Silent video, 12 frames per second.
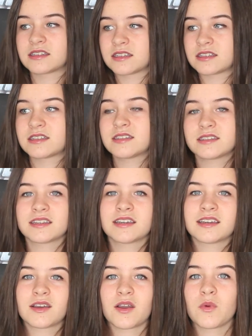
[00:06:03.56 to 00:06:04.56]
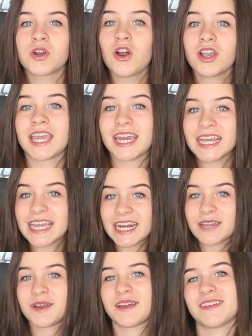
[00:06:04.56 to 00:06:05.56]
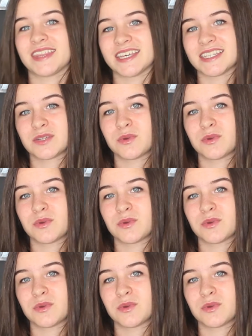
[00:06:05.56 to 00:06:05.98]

Just, we're not getting anywhere with this.